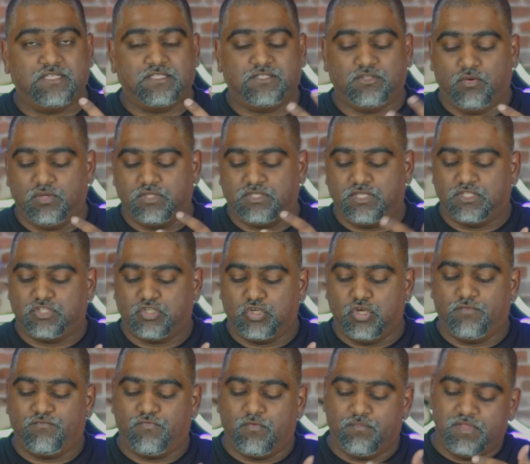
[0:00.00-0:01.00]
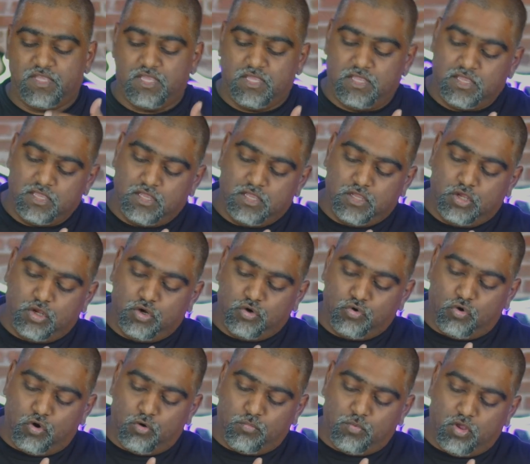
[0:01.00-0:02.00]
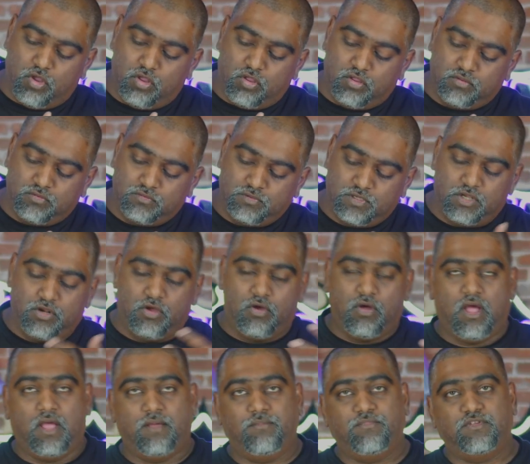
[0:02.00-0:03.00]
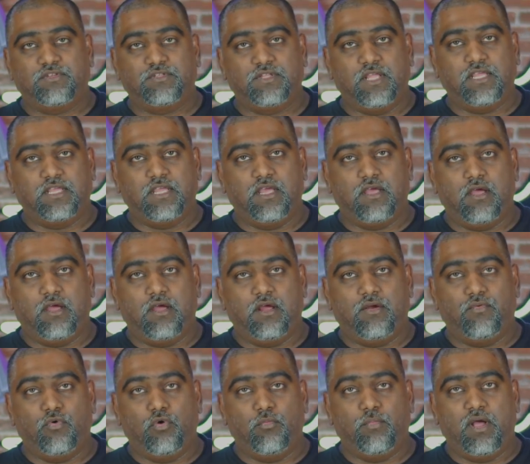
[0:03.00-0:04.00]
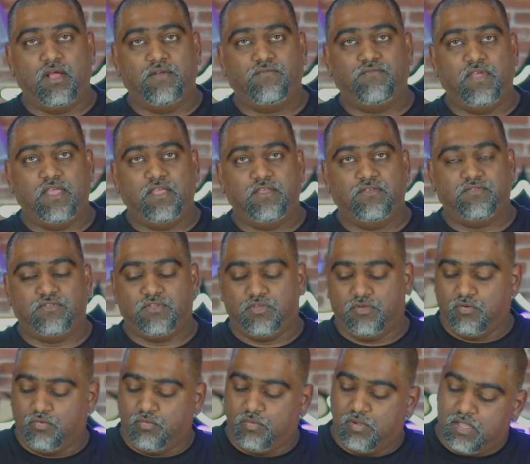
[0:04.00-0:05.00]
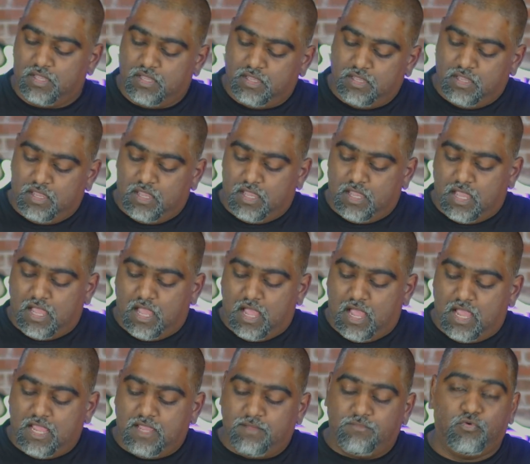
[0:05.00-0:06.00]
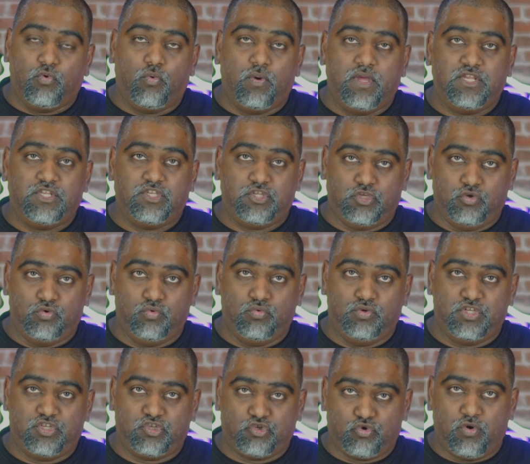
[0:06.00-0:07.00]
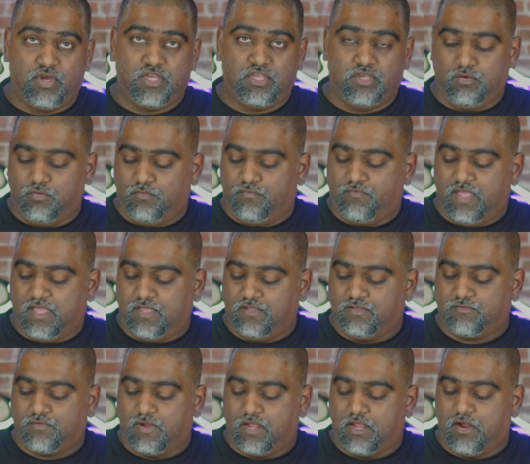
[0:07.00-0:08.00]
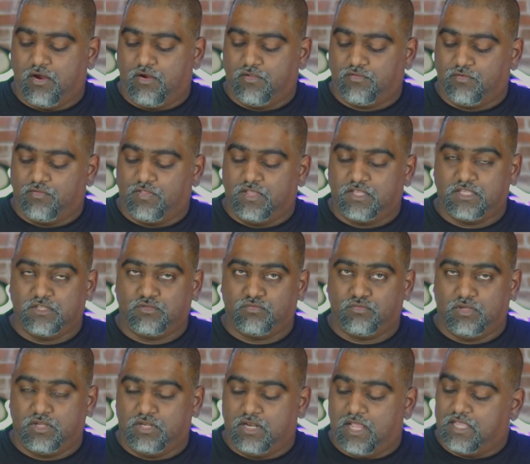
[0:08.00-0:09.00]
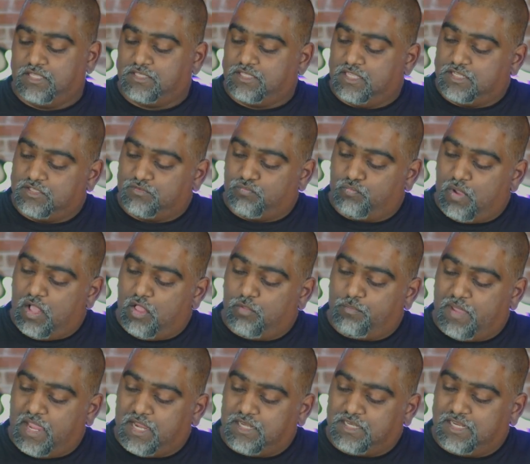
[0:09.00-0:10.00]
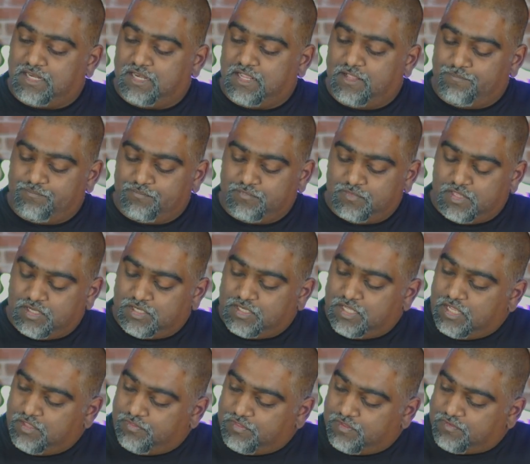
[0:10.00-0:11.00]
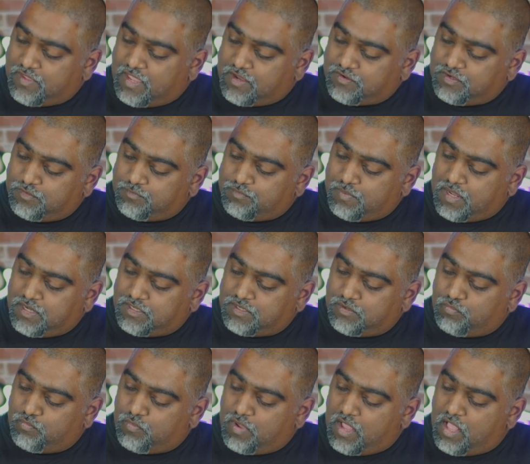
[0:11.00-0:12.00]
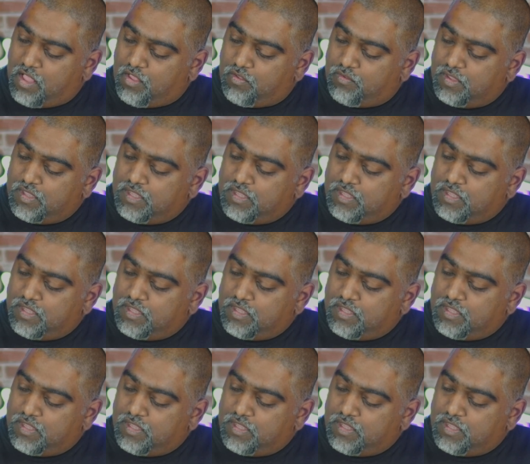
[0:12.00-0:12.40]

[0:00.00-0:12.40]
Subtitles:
So it's good from the normal, you know, I'm just like a robot face, to I'm going to destroy you face right here. So this is nice, and it's well painted. The teeth is actually painted well.